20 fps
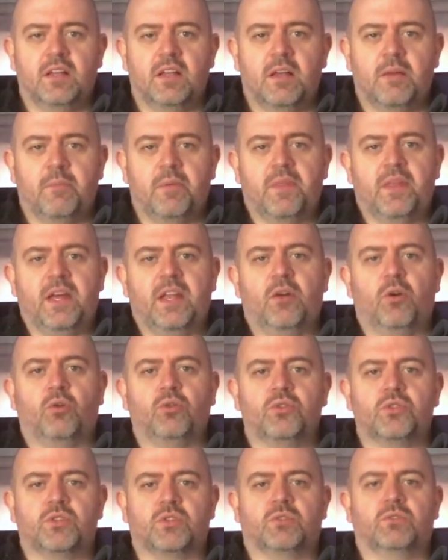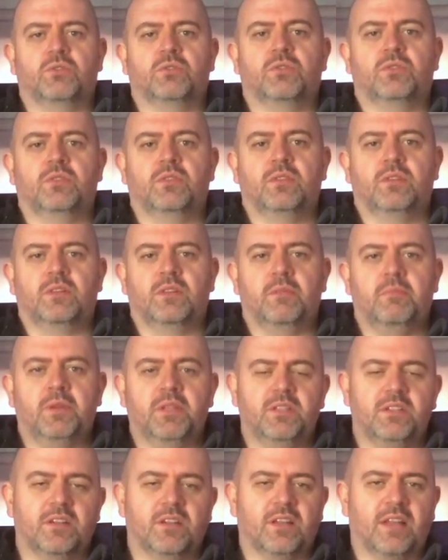But then also the
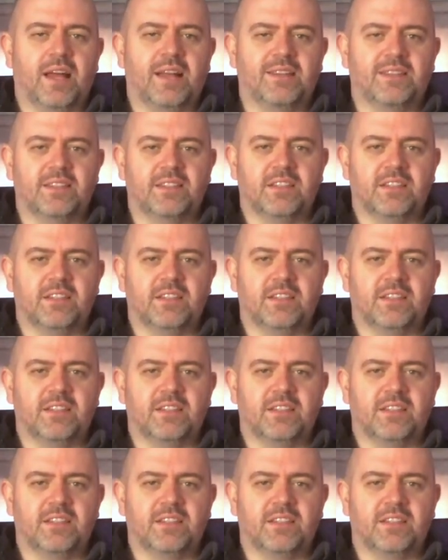meteor landing